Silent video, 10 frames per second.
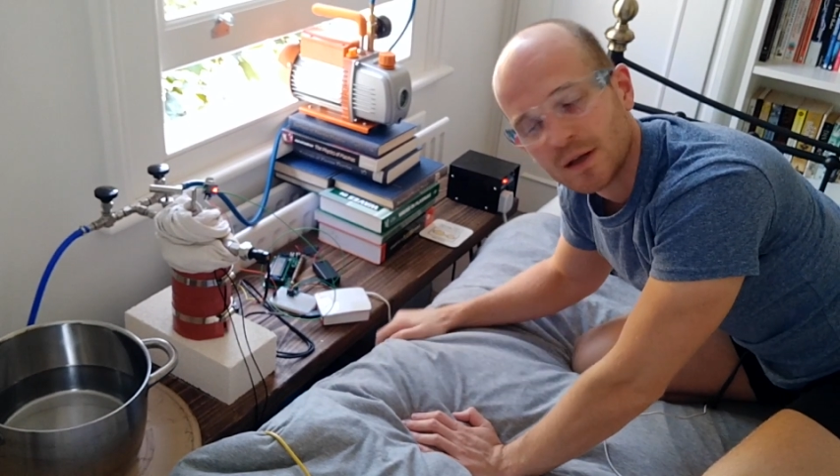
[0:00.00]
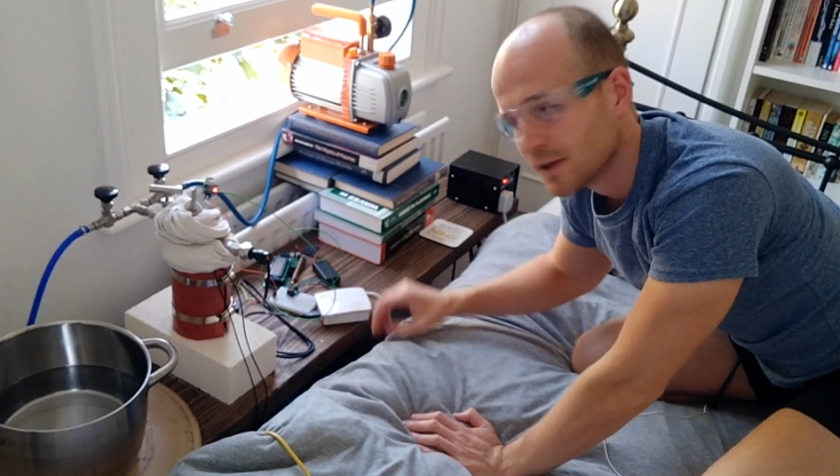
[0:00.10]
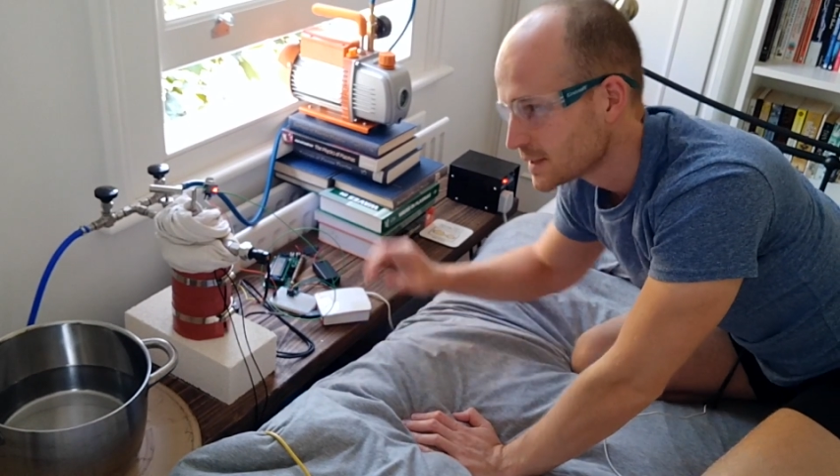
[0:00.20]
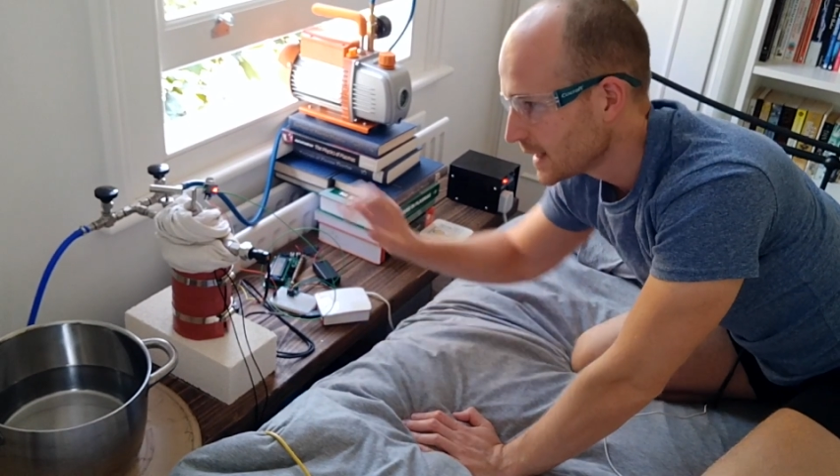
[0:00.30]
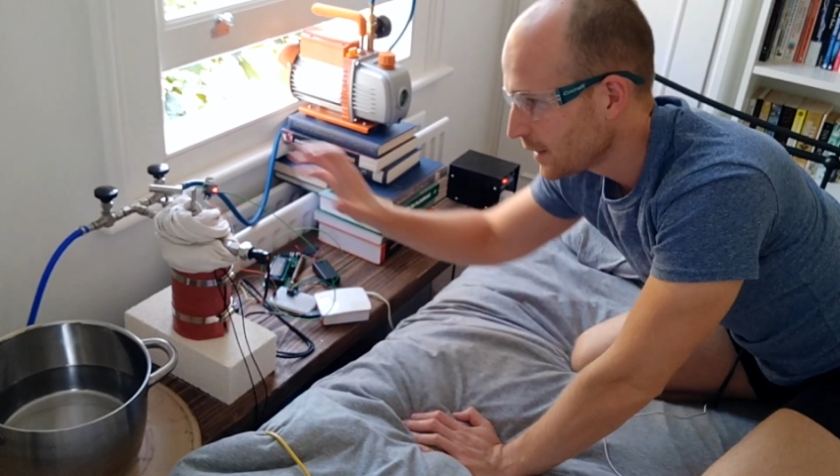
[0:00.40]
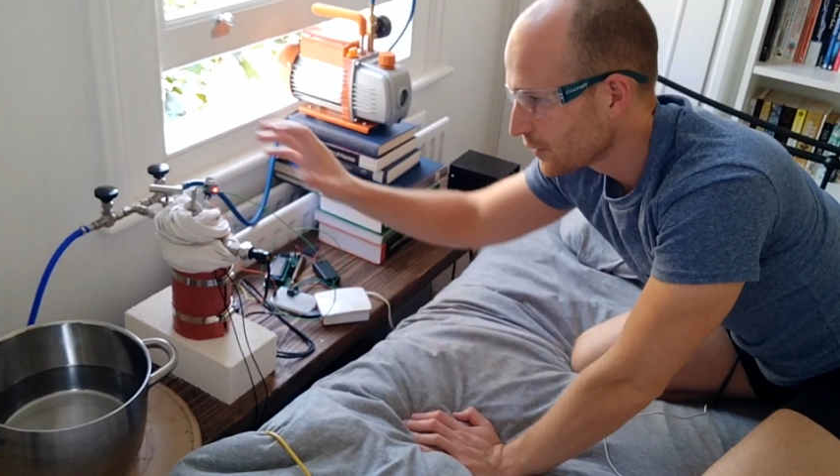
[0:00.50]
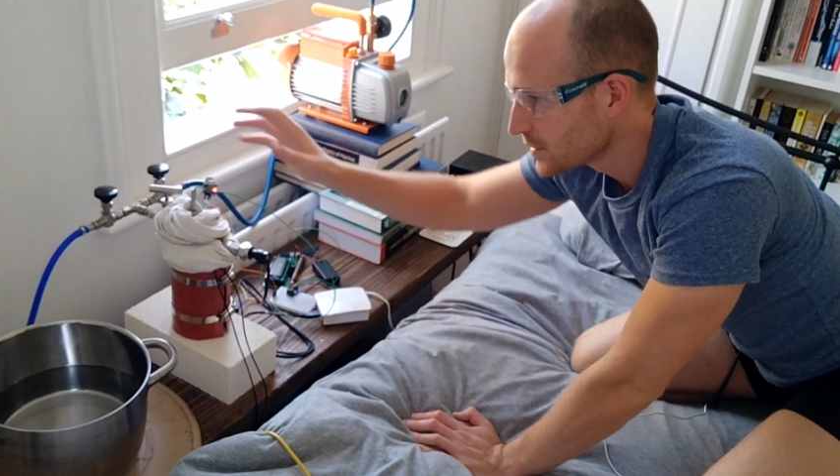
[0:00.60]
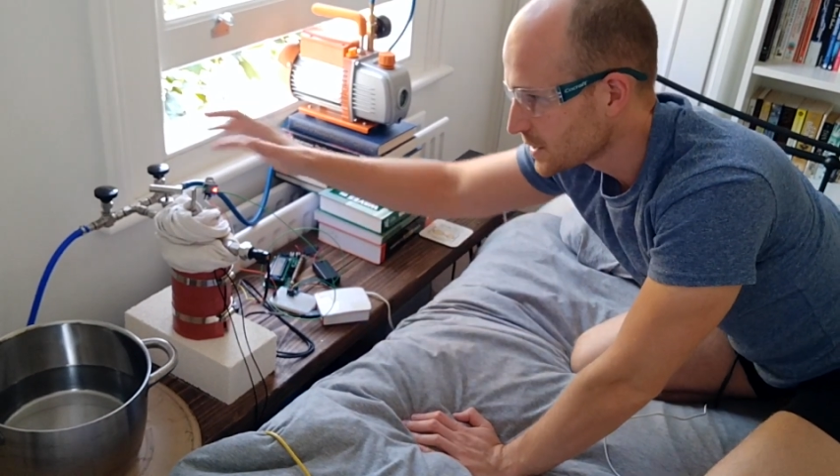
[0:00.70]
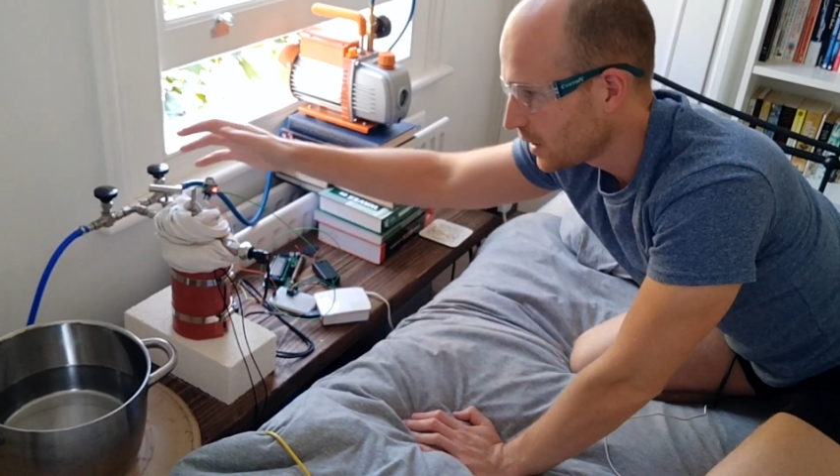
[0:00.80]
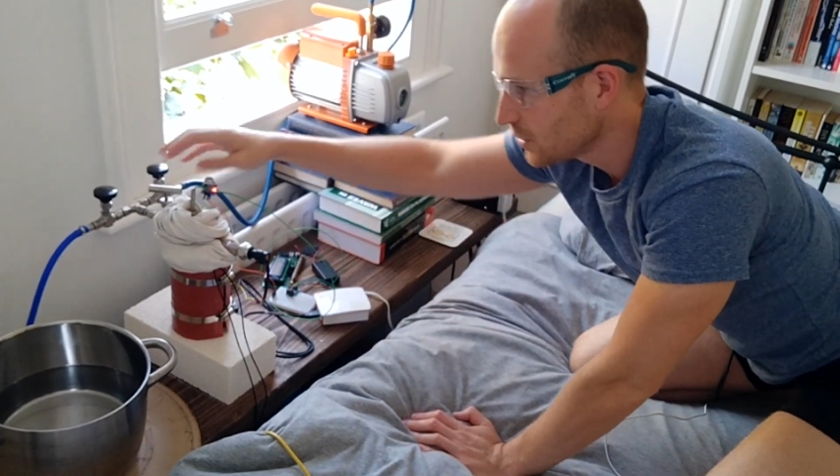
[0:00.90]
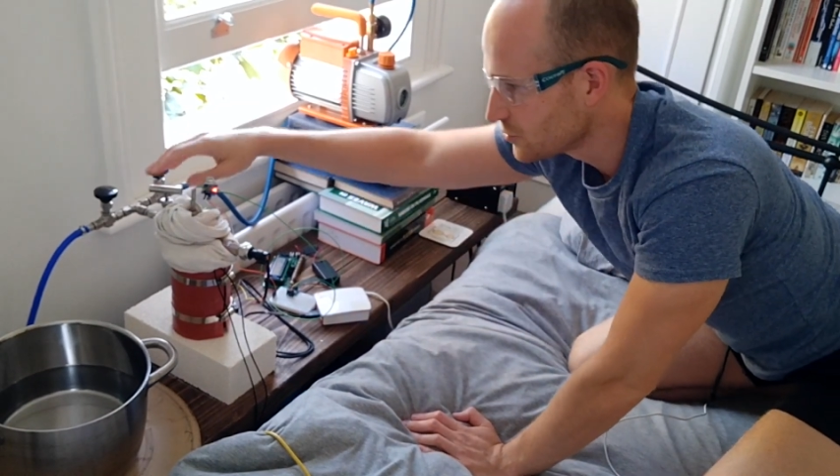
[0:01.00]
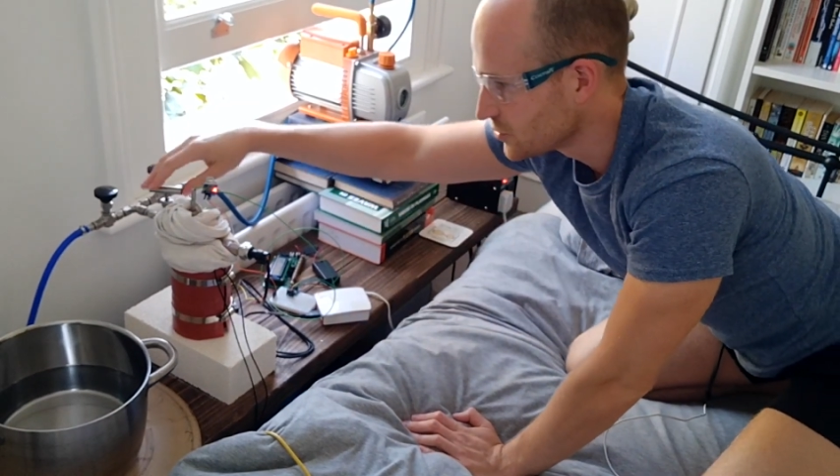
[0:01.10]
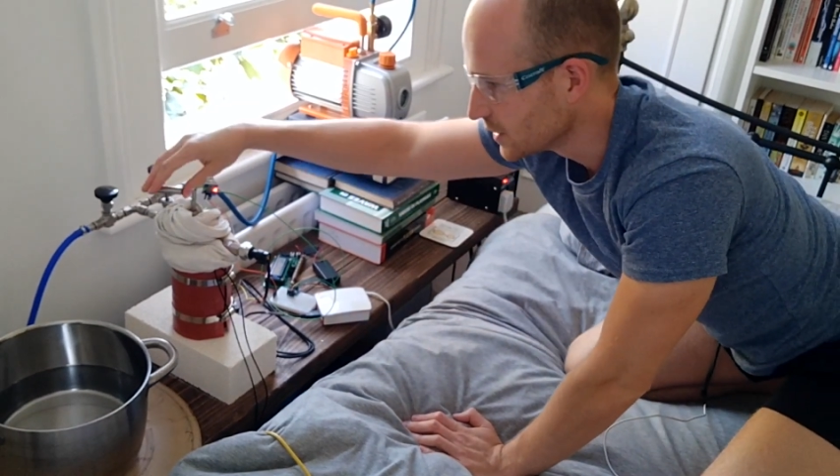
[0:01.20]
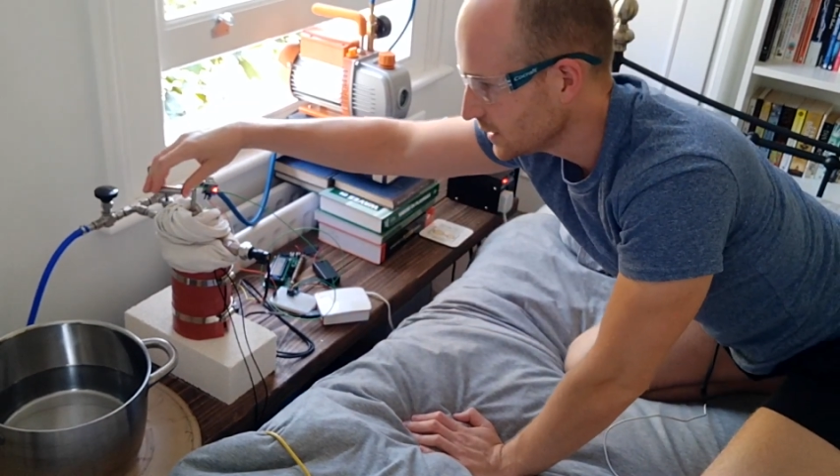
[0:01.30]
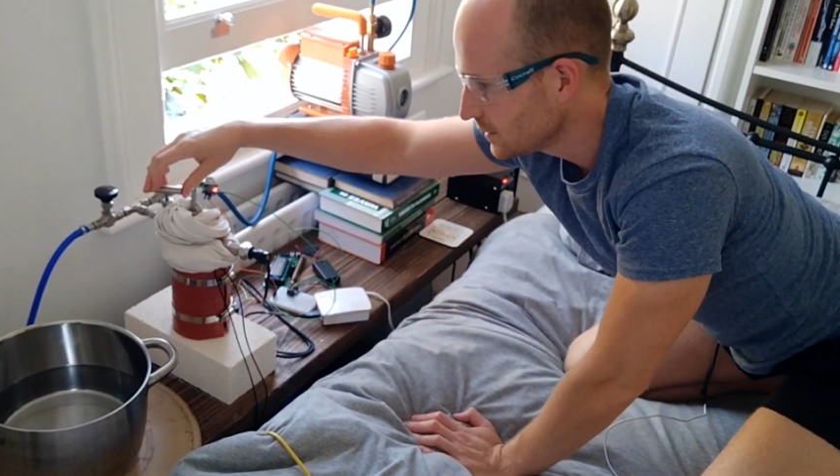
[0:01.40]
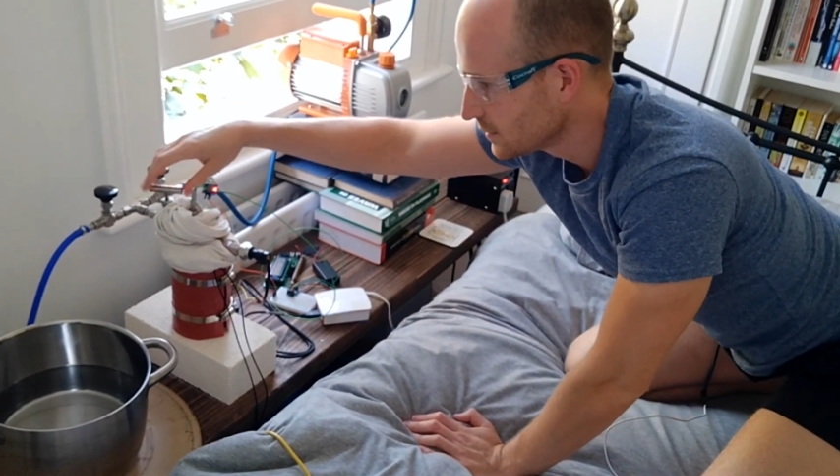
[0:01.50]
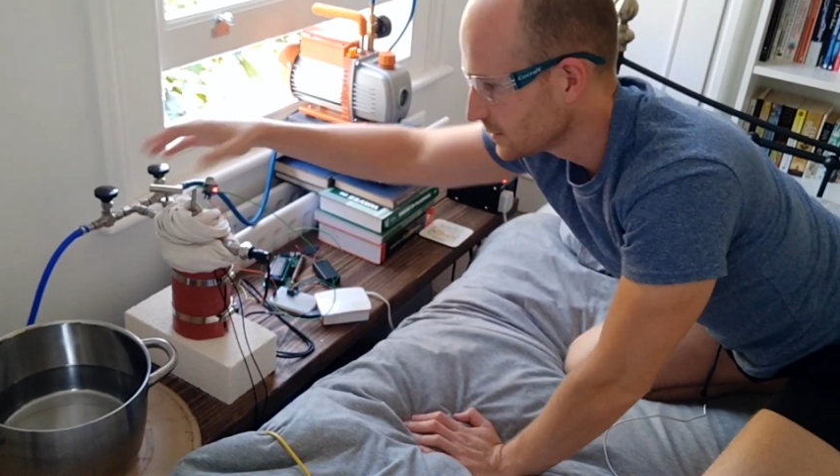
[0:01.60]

So now there is hydrogen